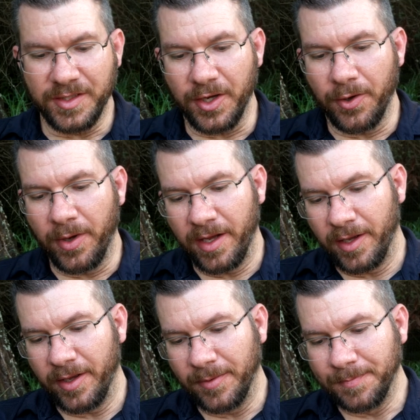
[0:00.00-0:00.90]
So
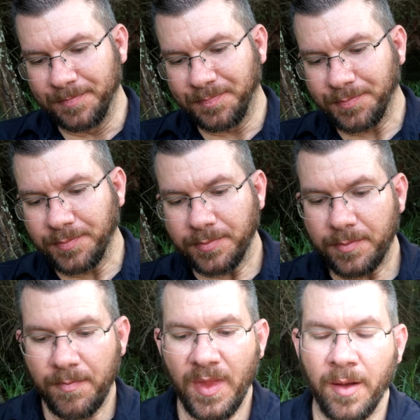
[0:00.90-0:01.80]

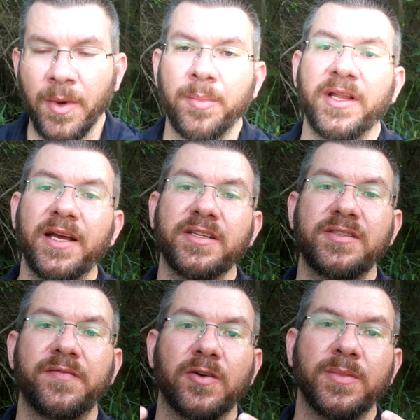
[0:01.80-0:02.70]
my plan
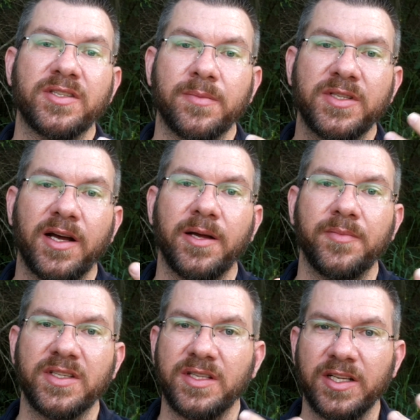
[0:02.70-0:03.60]
is to film it
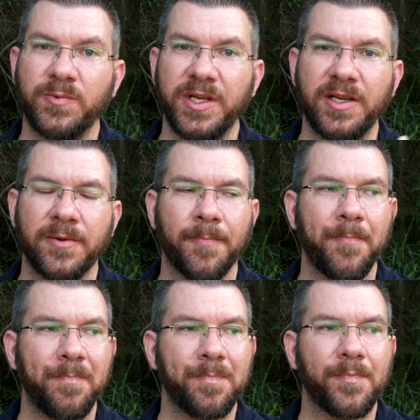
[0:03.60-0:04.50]
sometime this next week
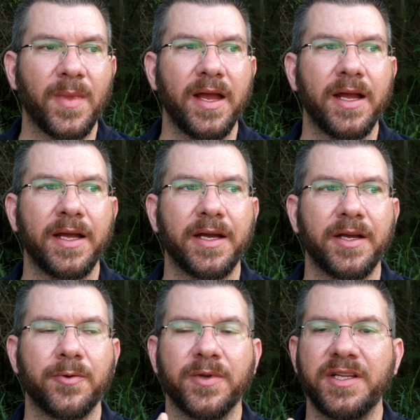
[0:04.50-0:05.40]

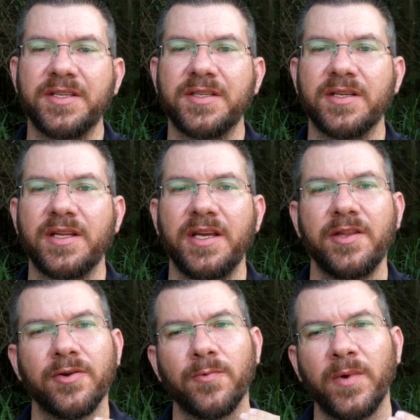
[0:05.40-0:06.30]
and release it
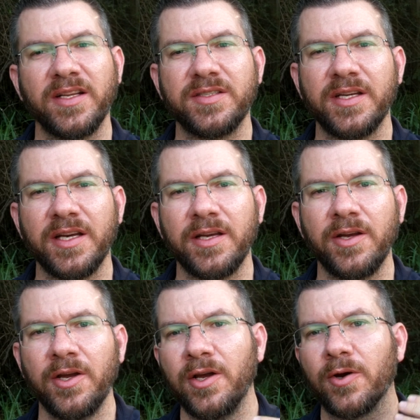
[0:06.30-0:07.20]
either
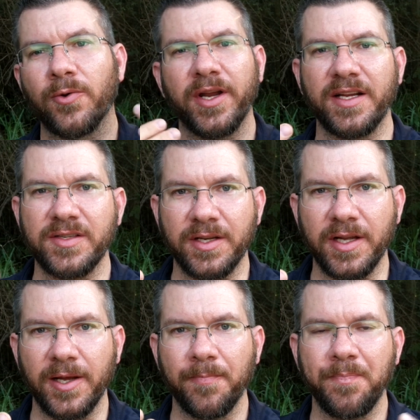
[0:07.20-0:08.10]
Wednesday or next
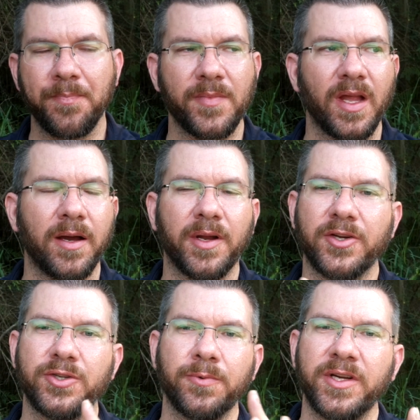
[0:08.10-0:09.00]
Sunday. I'm
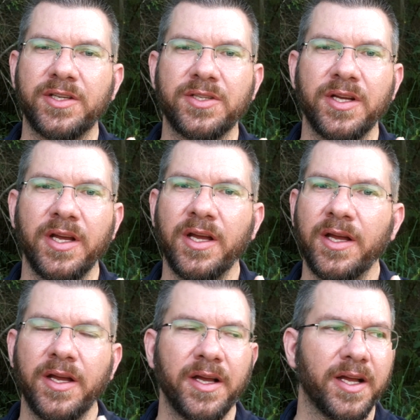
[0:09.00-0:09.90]
not sure which.
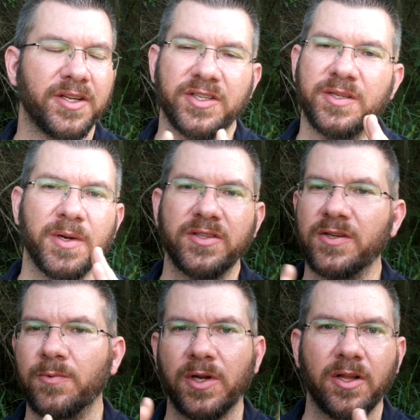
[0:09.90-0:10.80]
It just
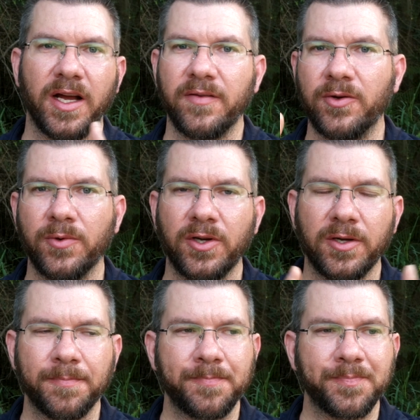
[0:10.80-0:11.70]
depends on what all I have going
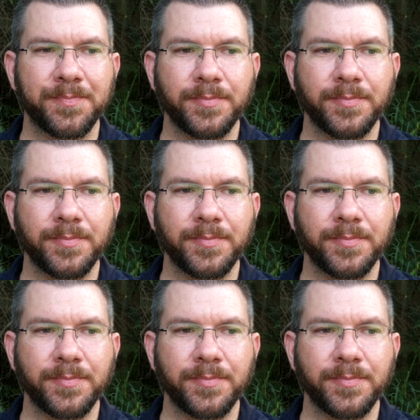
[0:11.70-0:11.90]
on.